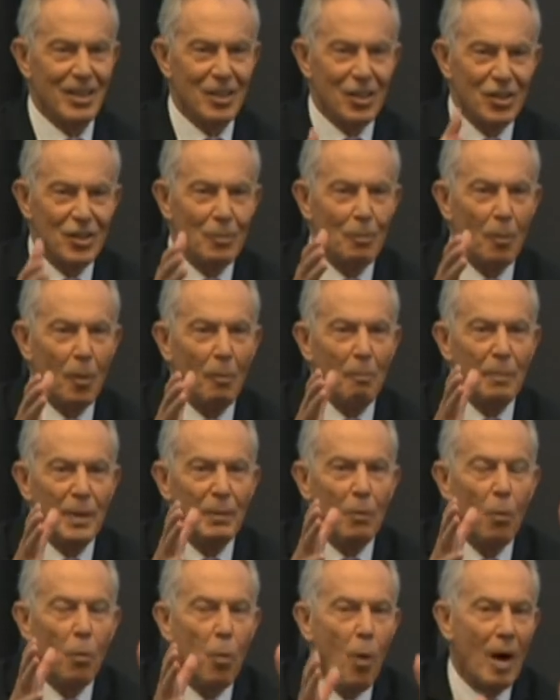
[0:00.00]
So what
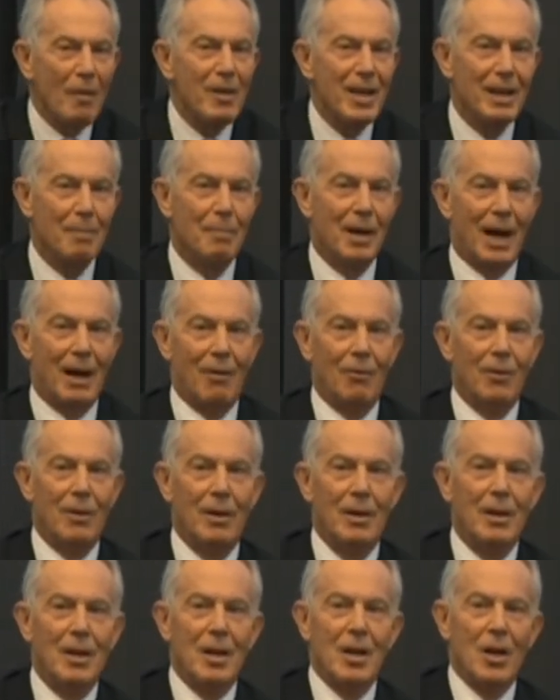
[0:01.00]
people worry about,
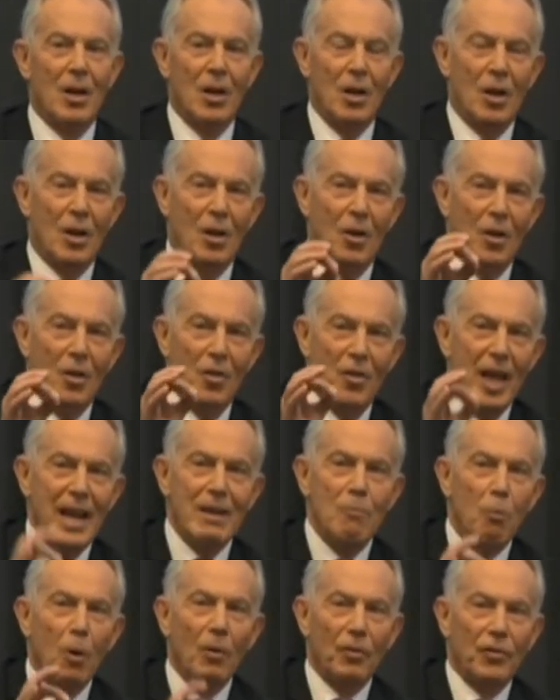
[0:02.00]
they
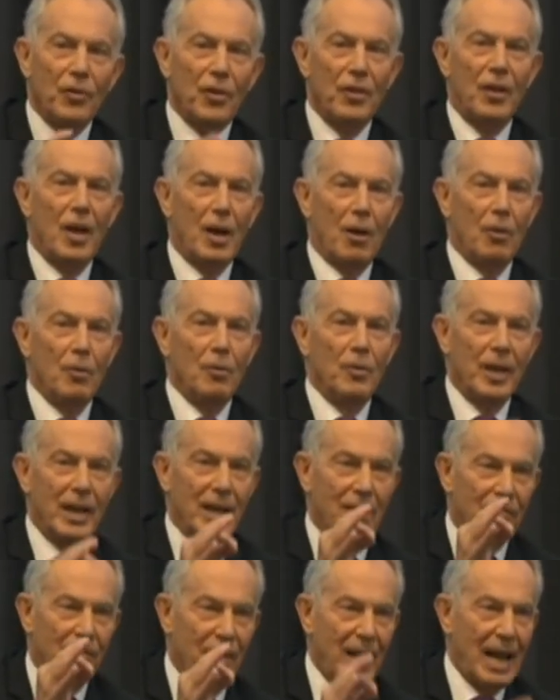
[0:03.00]
want to know that
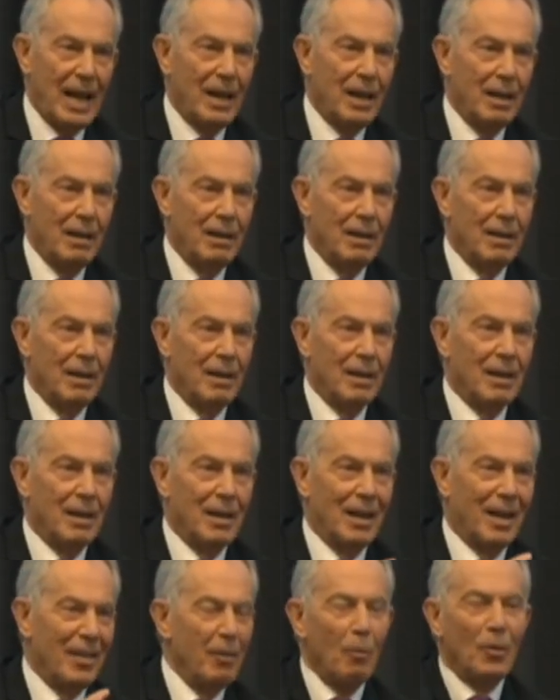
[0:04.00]
if they're,
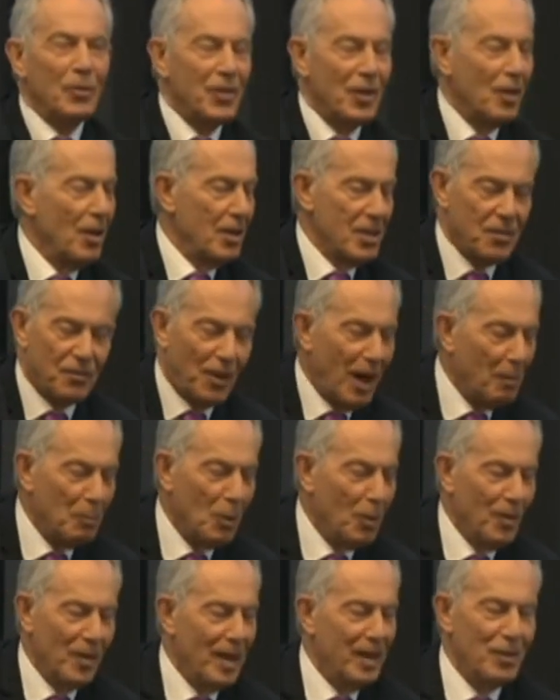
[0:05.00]
and they want to know this far
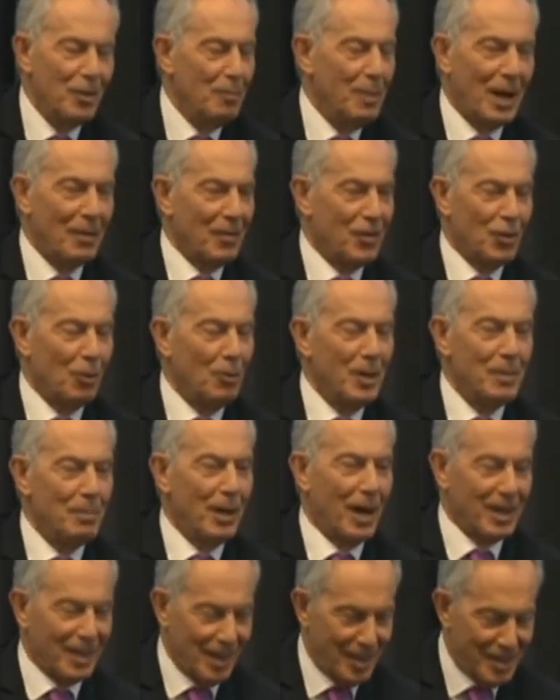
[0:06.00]
more than they do about the Tory
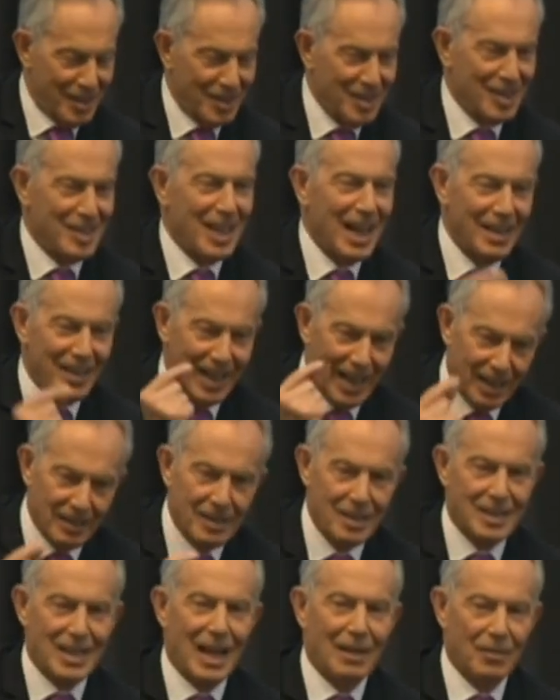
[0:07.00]
party, because as I say, they
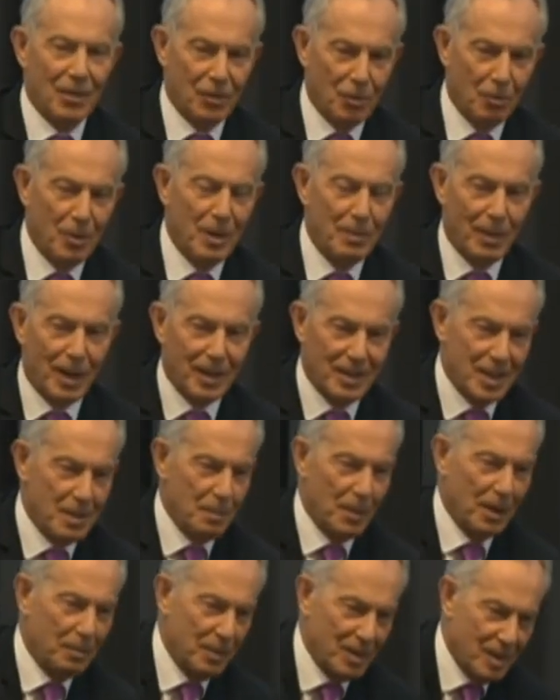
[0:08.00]
understand the Tory party's
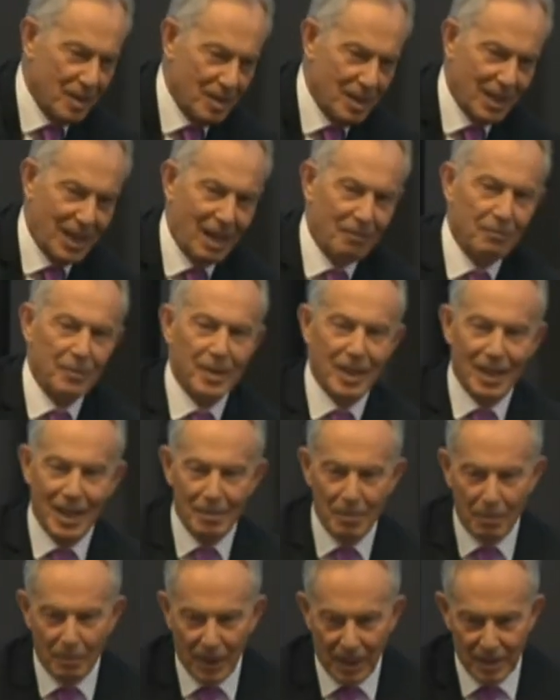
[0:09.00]
purpose is to govern, the
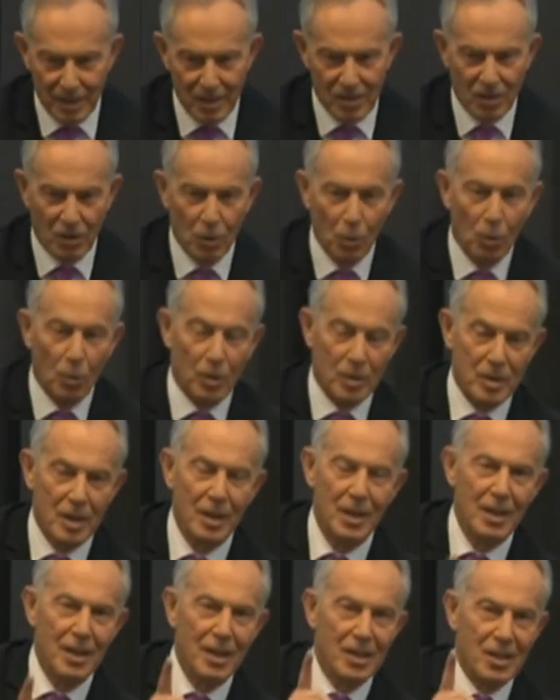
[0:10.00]
Labour Party's the cause.
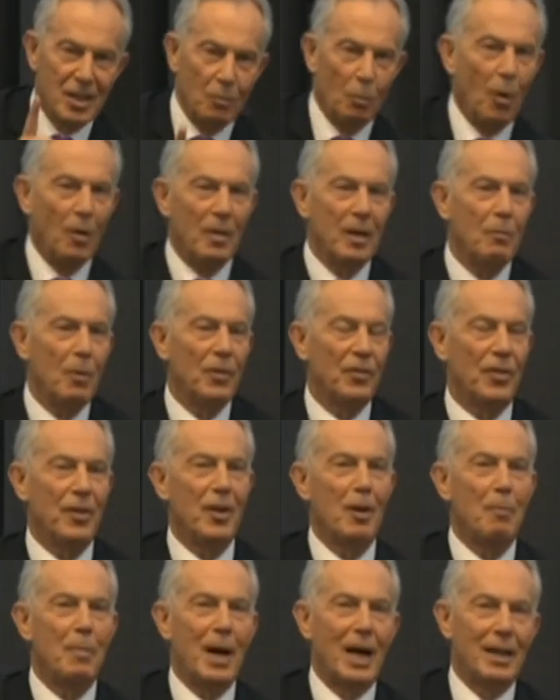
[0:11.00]
So what they want to
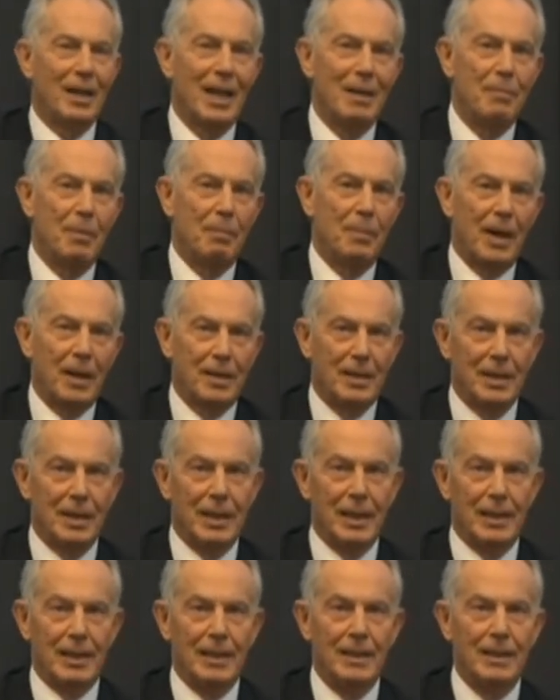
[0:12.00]
know about a Labour Party
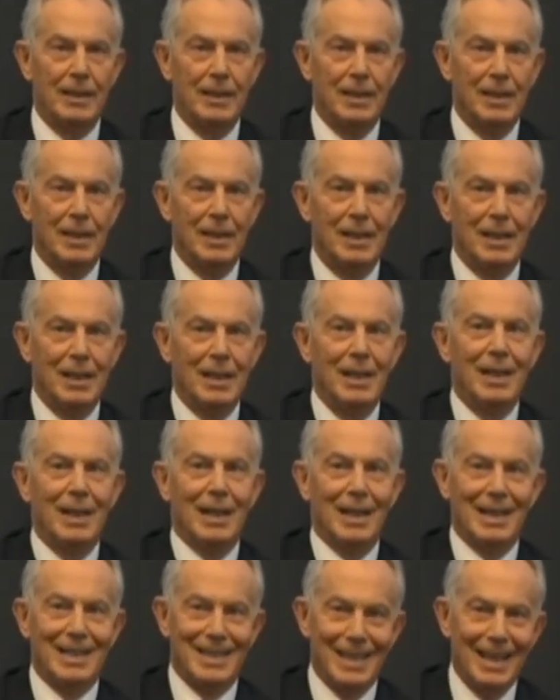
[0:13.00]
leader
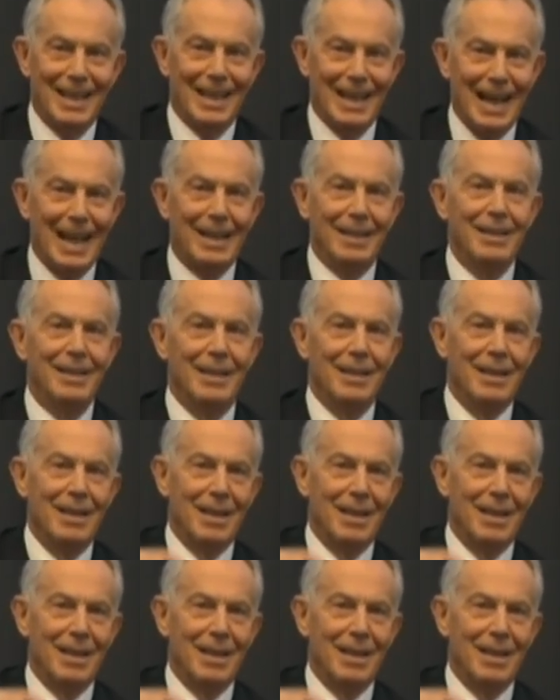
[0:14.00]
is that at the end,